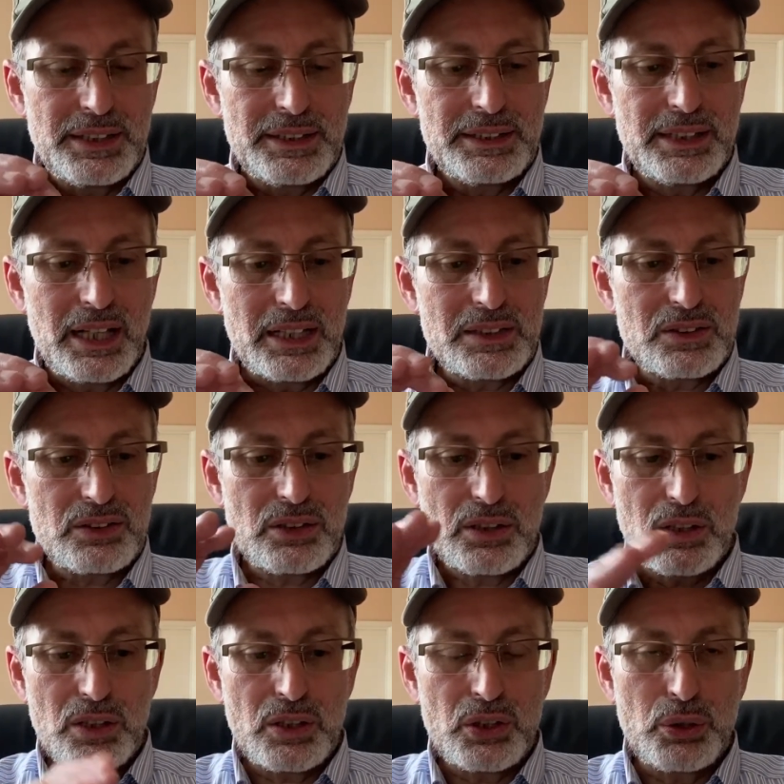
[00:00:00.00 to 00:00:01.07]
that
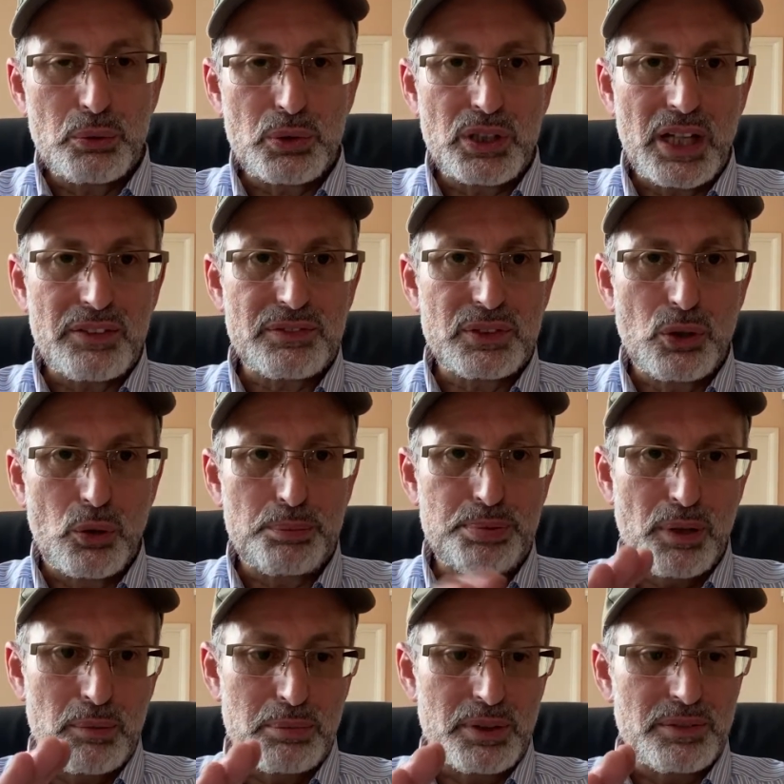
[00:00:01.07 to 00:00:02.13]
you would have no
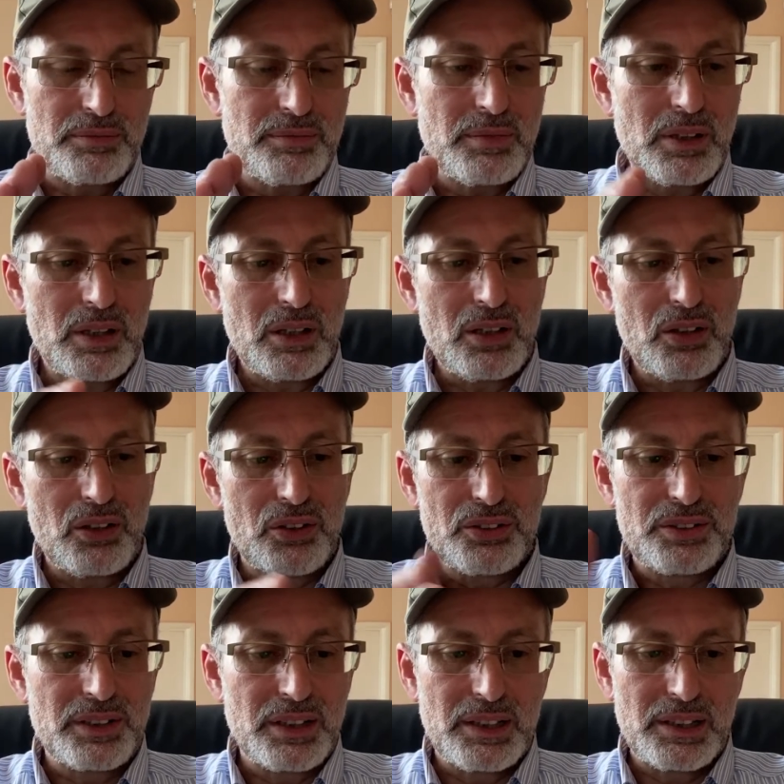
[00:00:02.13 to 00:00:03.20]
problem
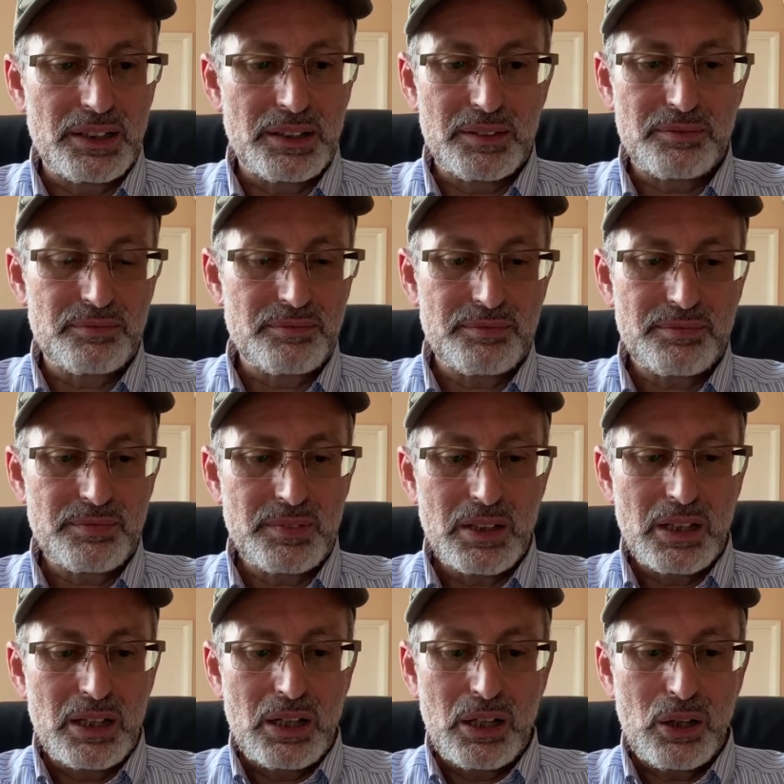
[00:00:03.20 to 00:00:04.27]
on um,
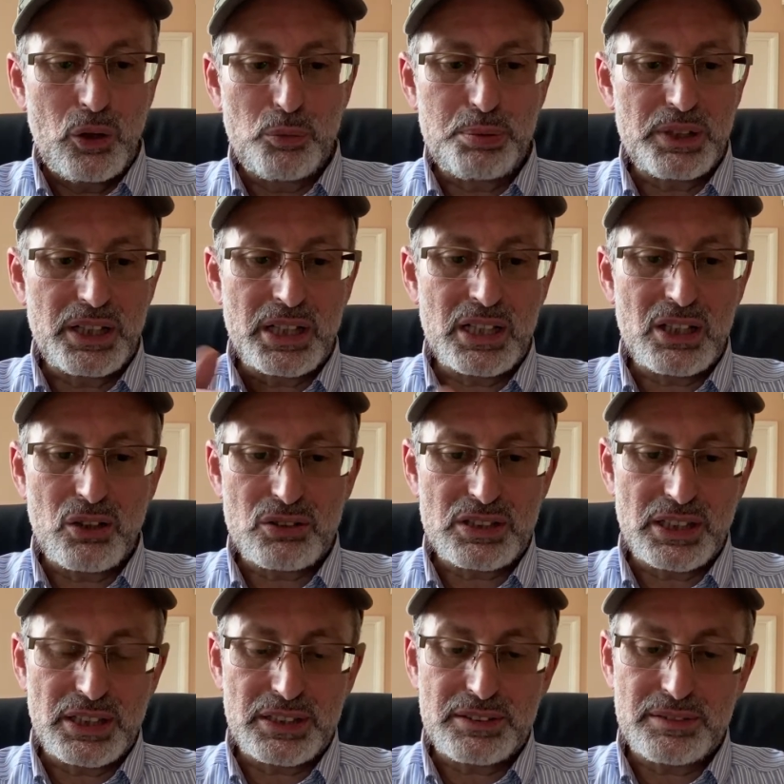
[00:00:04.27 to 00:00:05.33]
opening and
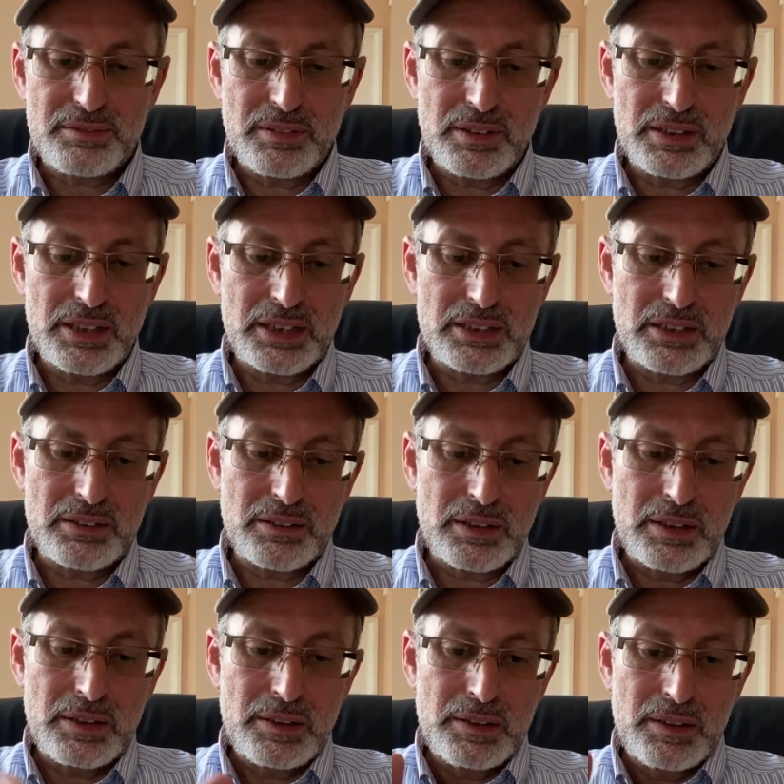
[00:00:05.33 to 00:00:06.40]
closing it later
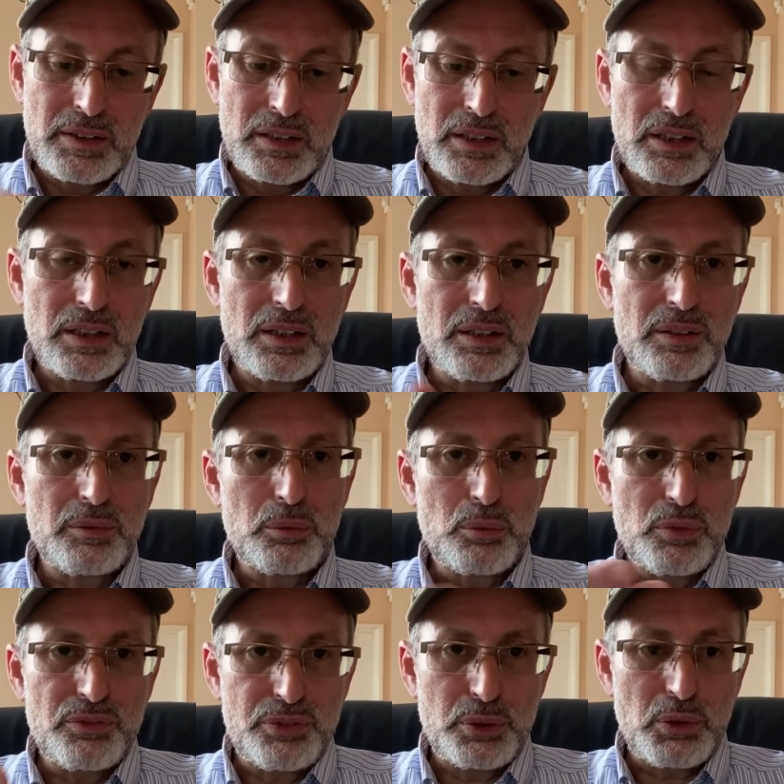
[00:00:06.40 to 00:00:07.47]
um,
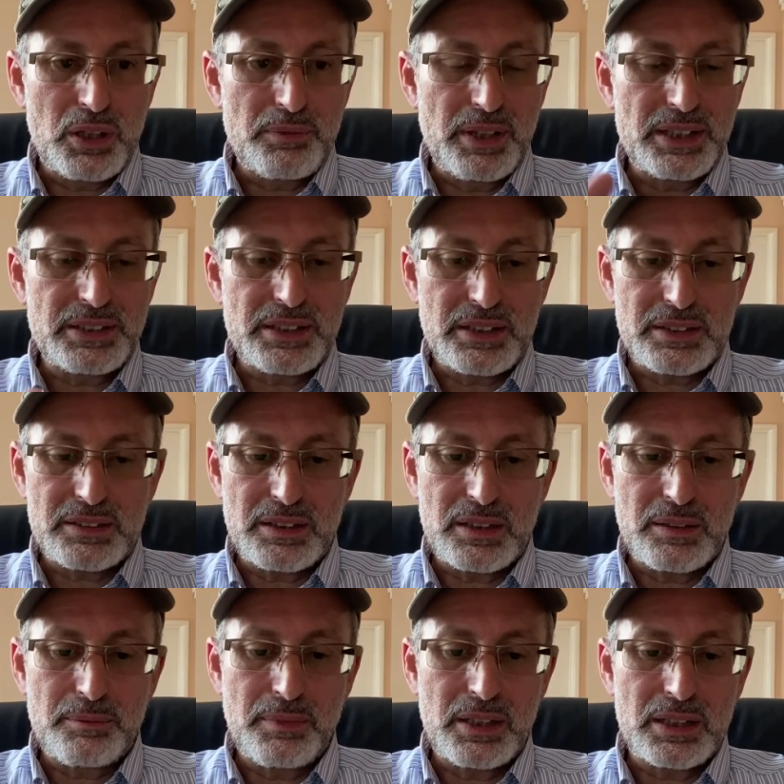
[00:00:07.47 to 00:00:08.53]
if you want to maintain it.
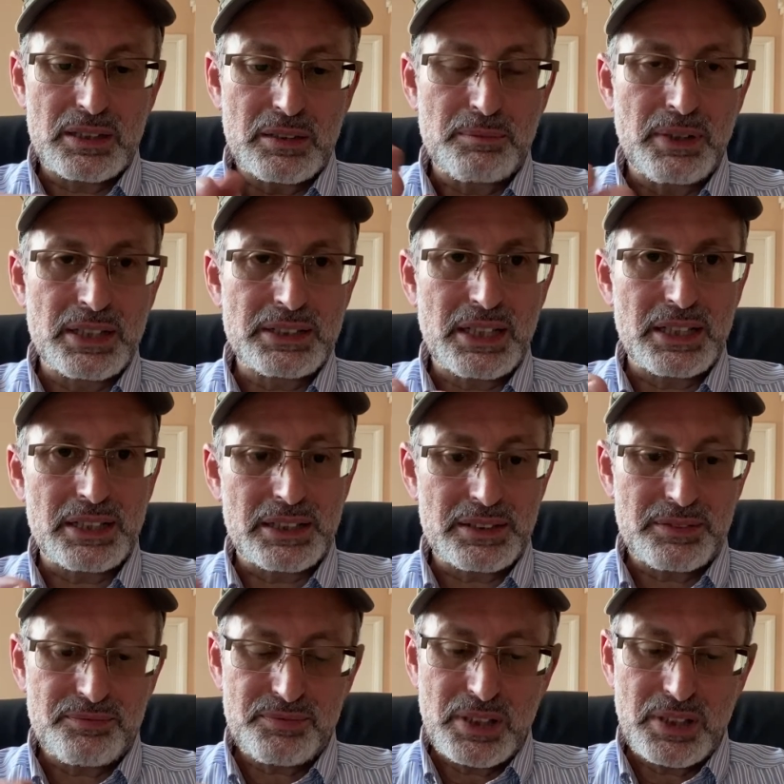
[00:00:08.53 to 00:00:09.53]
Um, uh, to maintain it.